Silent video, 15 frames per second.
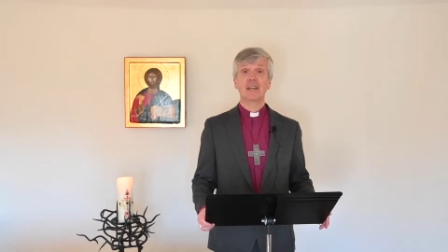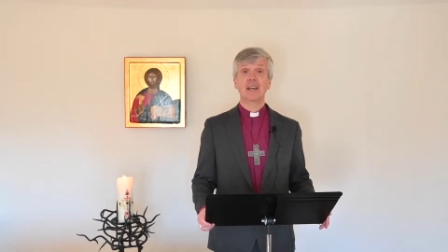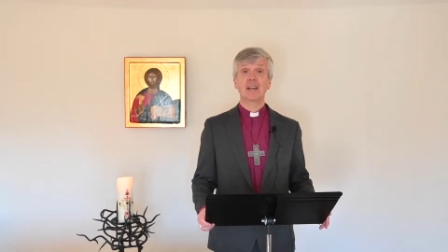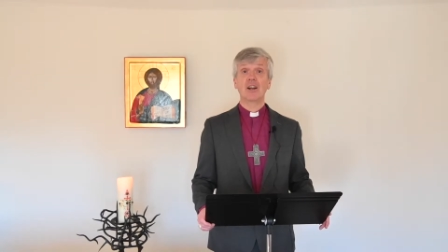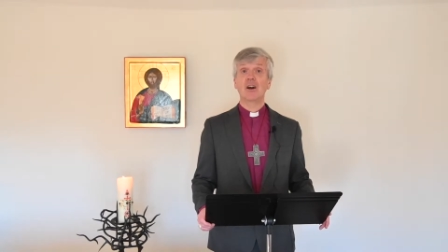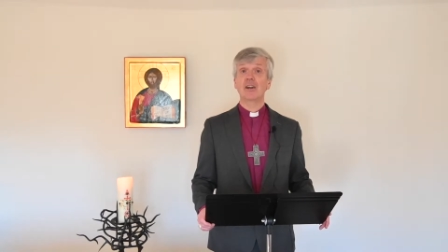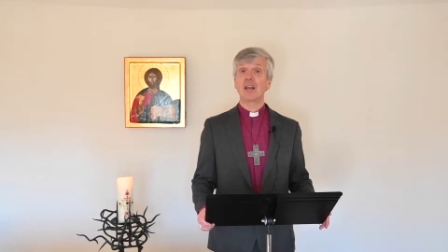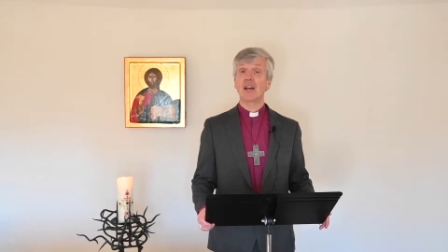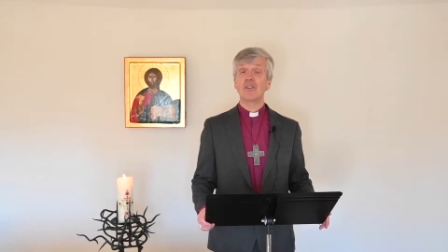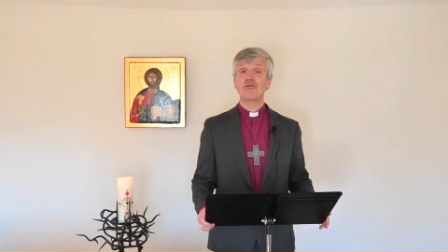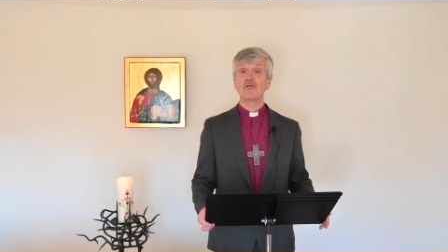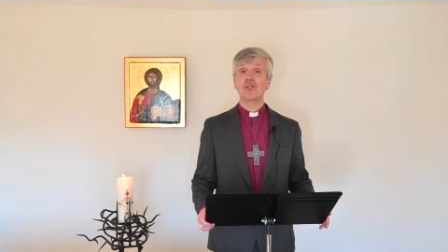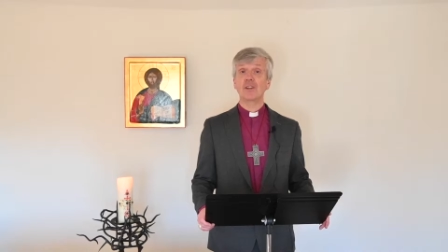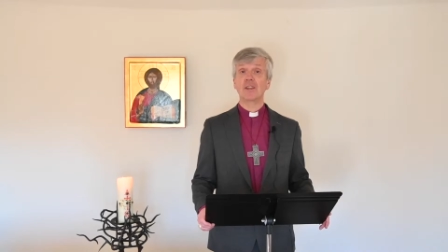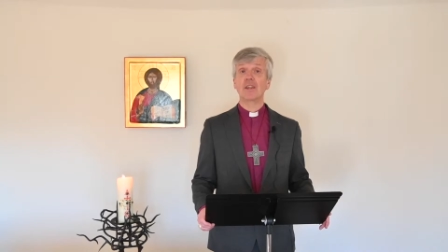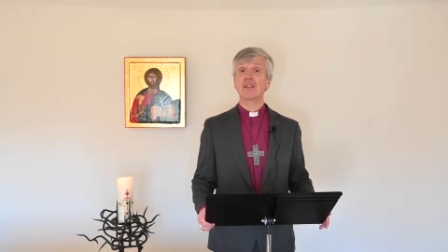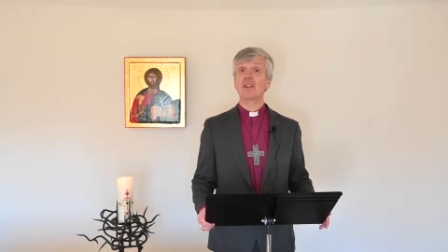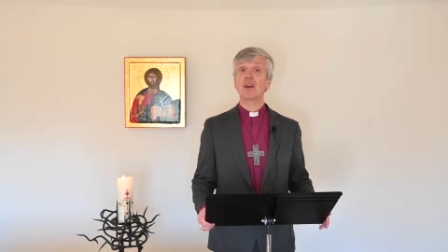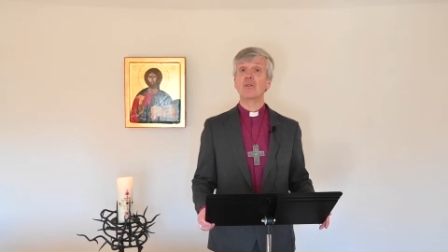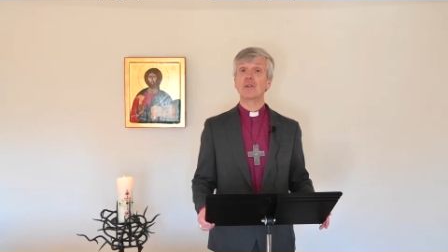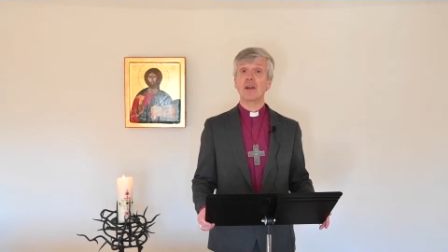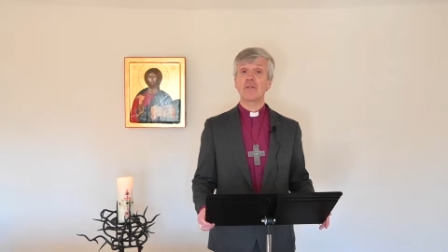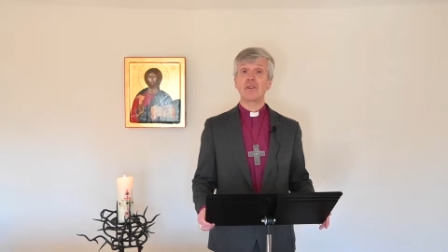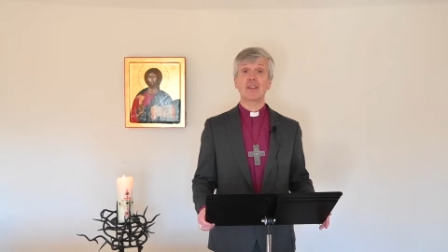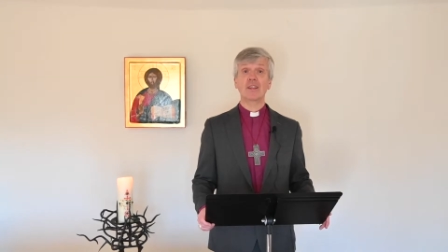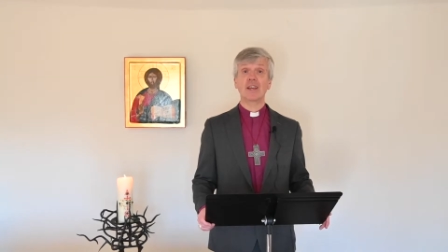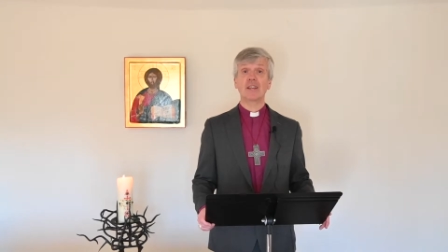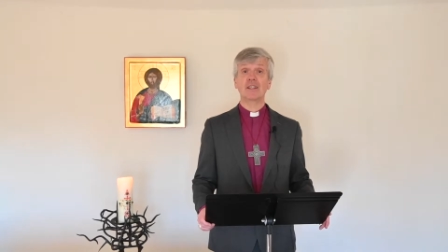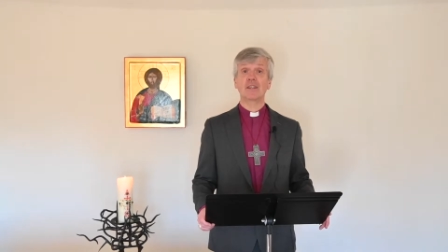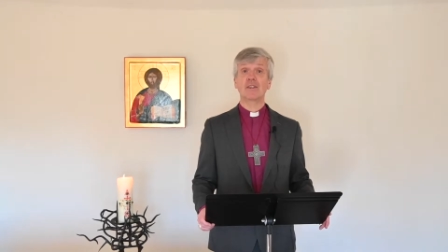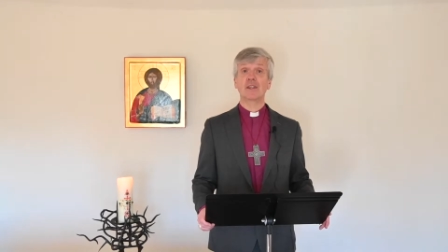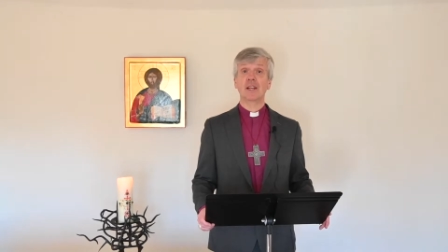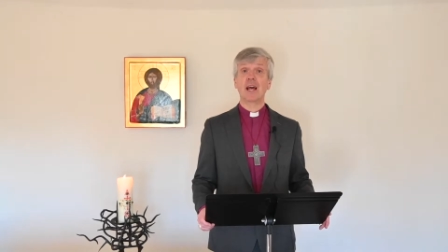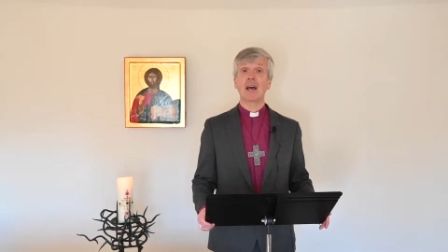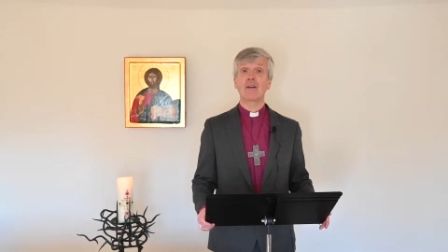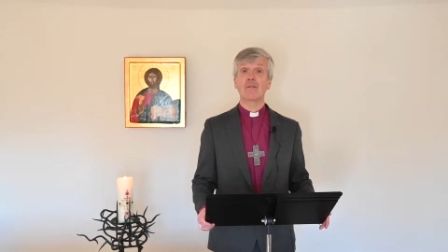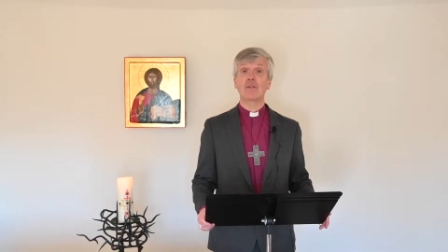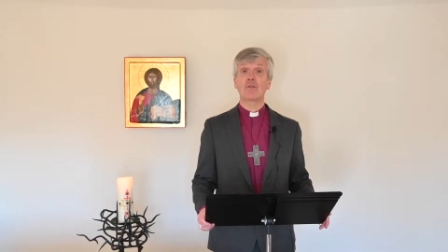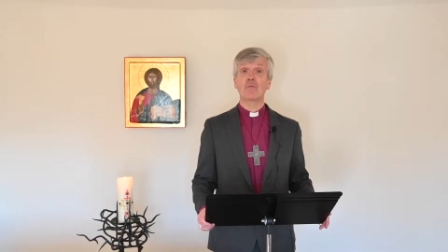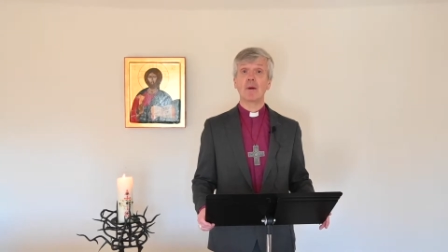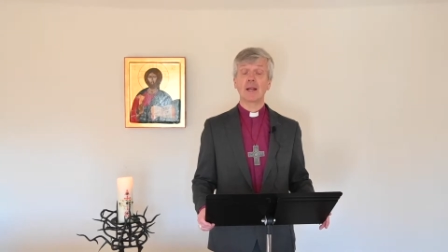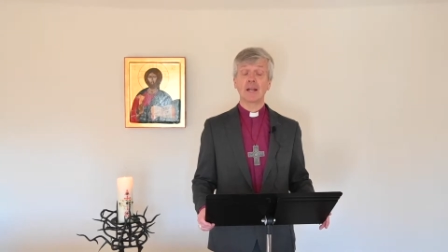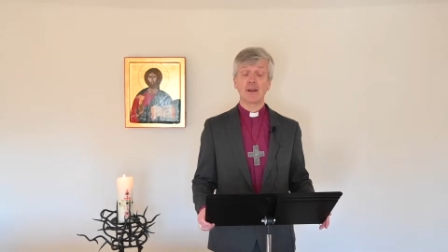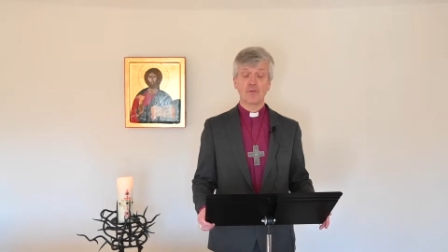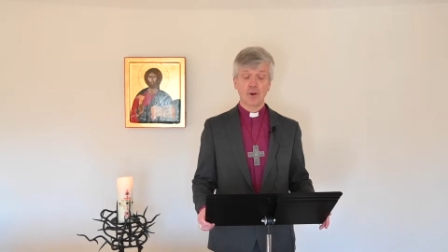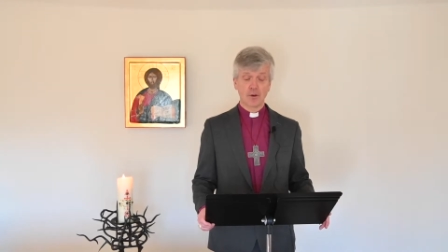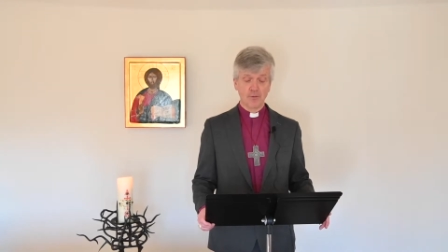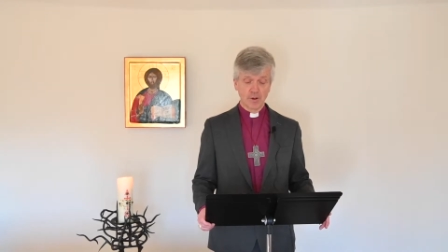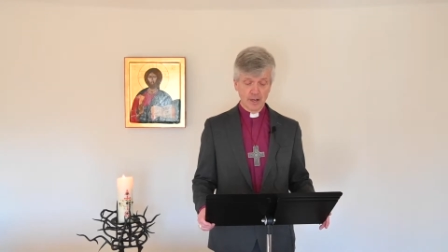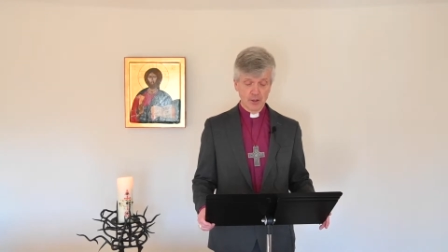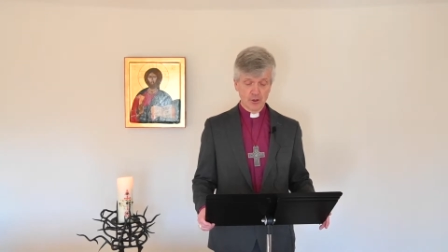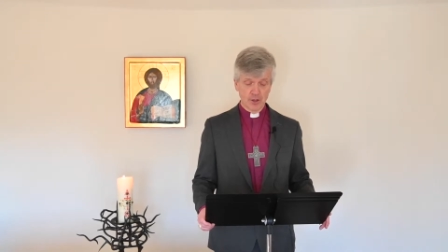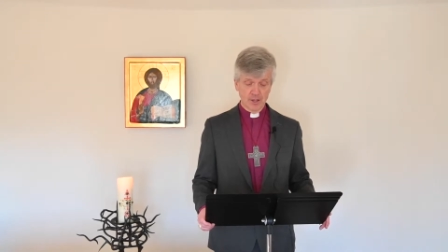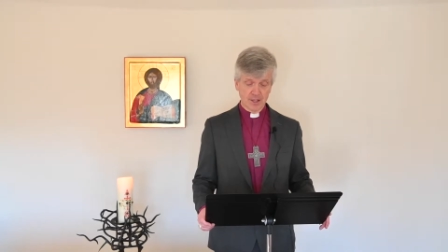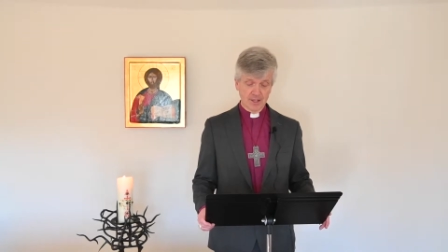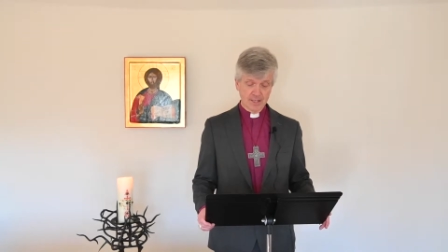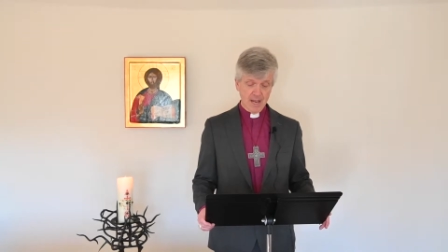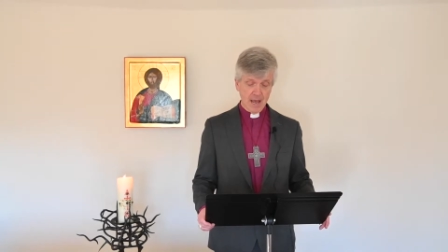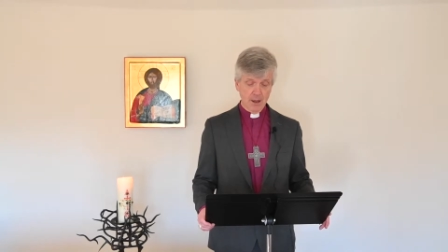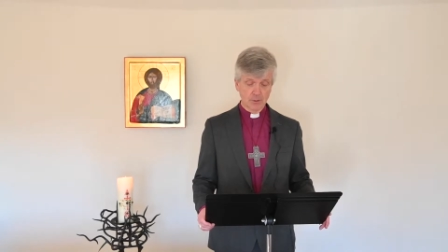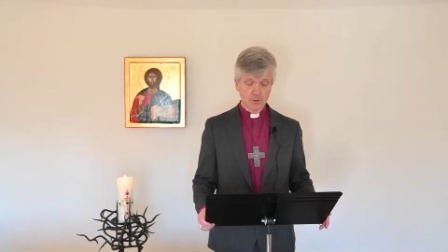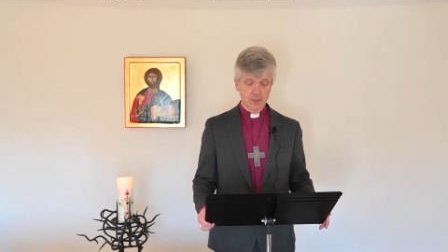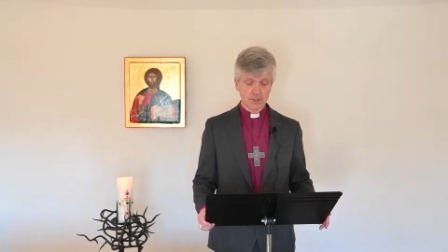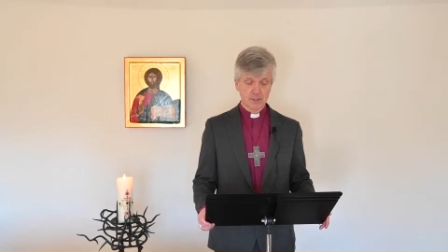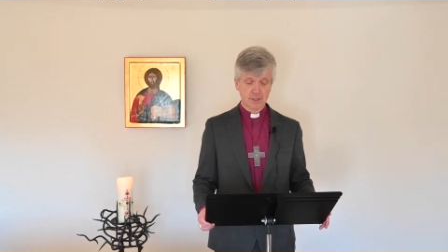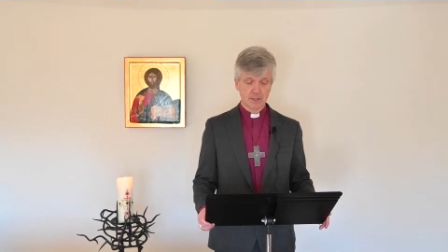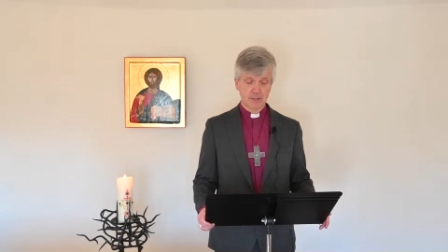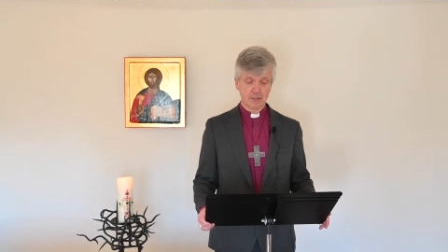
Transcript: in our country that so devastated the lives of many of our villages and towns.